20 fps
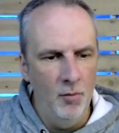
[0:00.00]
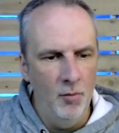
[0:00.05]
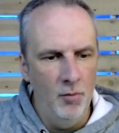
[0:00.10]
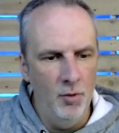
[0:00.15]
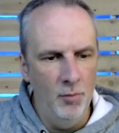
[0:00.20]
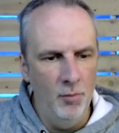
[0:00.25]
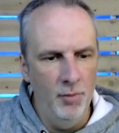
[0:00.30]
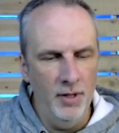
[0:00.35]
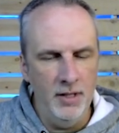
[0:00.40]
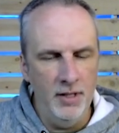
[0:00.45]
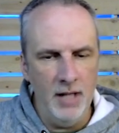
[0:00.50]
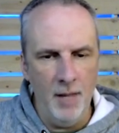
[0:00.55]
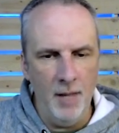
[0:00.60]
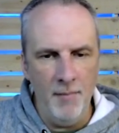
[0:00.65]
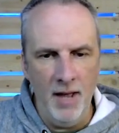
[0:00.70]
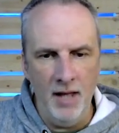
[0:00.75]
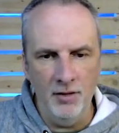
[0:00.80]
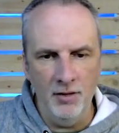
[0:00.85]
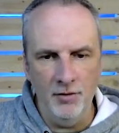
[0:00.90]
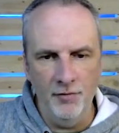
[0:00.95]
we'll bring that
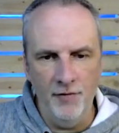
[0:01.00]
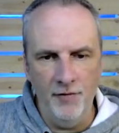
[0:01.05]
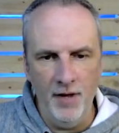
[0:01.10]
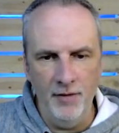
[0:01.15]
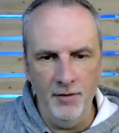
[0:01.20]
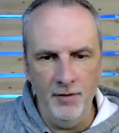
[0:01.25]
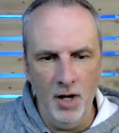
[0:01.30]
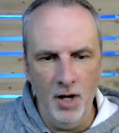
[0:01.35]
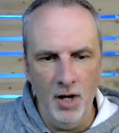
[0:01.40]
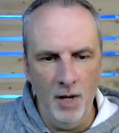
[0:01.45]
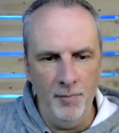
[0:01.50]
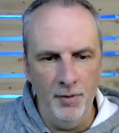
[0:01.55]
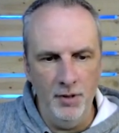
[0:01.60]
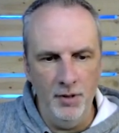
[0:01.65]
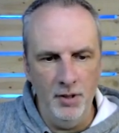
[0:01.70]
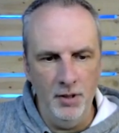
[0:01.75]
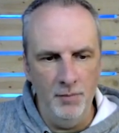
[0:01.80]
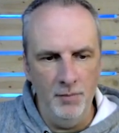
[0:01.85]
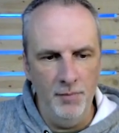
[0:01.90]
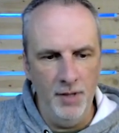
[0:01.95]
mask feather up a
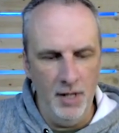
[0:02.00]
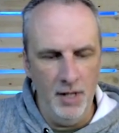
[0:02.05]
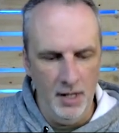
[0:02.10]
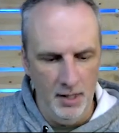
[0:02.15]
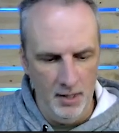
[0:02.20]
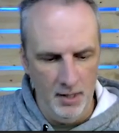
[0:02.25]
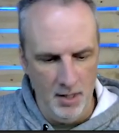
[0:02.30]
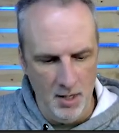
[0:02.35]
good bit.